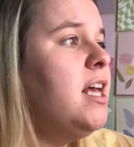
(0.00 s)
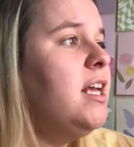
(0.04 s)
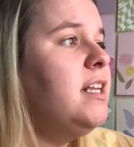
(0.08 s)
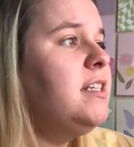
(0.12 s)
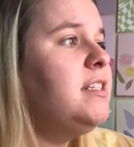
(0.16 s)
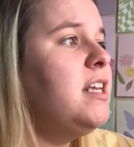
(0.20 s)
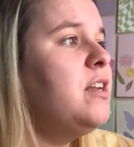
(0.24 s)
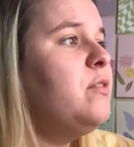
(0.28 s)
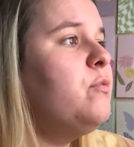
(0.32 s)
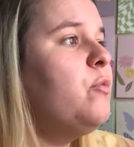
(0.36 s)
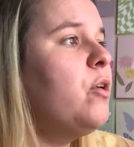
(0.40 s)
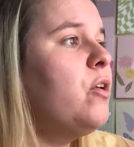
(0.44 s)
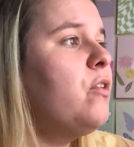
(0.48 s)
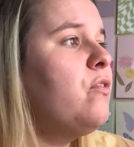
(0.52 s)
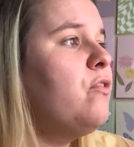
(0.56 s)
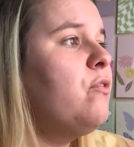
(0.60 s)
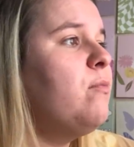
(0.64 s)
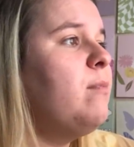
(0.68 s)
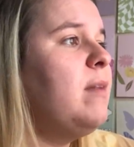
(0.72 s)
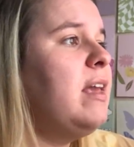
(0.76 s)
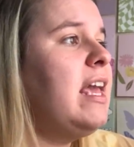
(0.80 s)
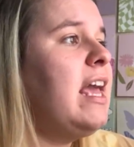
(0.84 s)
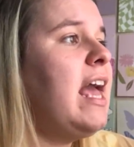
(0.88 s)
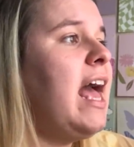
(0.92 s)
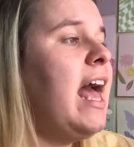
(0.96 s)
Didn't work for
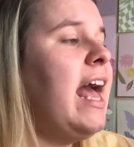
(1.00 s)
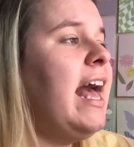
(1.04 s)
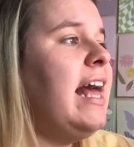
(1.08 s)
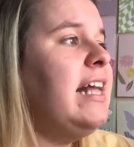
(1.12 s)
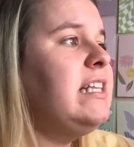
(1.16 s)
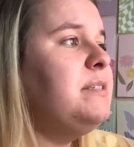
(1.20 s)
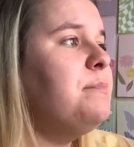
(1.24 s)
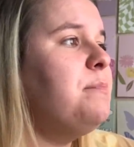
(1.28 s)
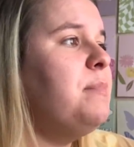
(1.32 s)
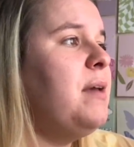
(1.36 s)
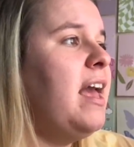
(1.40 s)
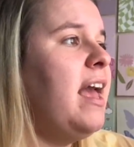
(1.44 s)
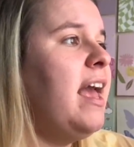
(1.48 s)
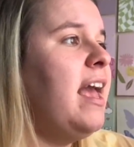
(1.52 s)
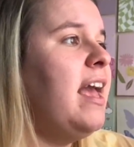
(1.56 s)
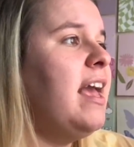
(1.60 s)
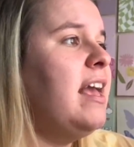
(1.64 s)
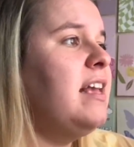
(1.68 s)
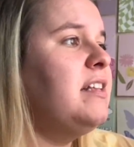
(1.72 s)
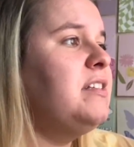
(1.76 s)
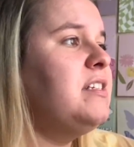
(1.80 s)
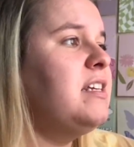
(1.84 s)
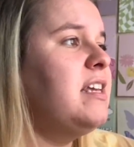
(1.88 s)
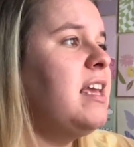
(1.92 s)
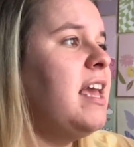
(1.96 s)
me. I had to pay
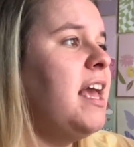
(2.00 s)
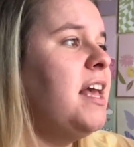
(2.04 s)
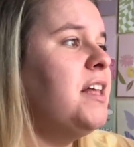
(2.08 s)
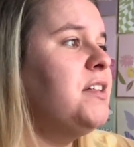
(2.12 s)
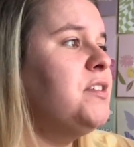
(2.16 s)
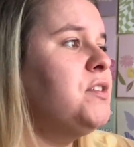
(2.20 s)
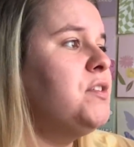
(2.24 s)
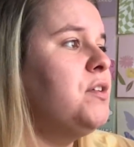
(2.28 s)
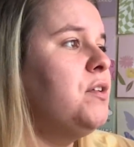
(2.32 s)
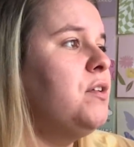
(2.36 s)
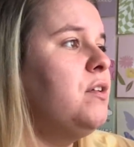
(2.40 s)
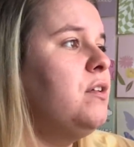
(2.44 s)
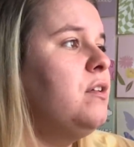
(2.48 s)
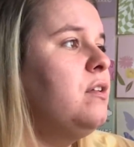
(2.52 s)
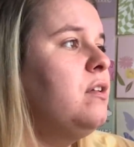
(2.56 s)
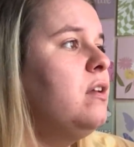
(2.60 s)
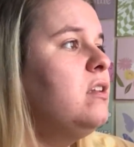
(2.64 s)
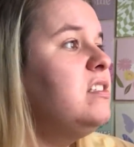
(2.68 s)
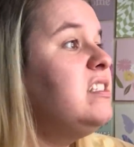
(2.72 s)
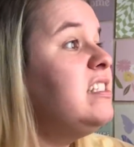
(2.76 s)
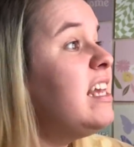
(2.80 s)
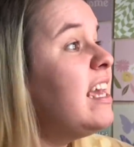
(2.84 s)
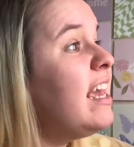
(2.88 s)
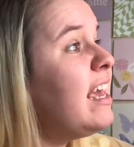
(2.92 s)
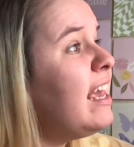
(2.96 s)
to cancel.
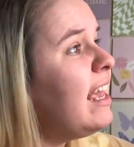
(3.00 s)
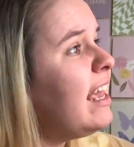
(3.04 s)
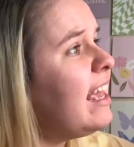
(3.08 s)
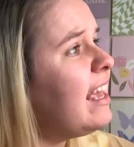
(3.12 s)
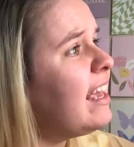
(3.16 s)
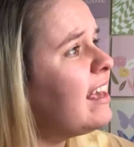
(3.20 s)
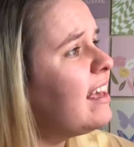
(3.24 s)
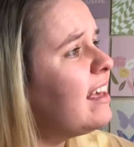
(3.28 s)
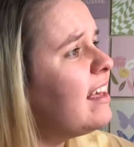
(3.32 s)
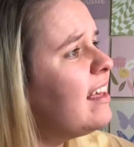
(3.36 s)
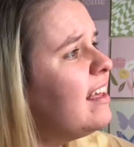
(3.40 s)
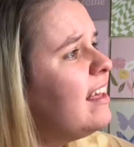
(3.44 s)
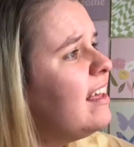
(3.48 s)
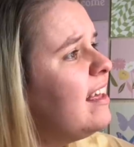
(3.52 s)
Dang.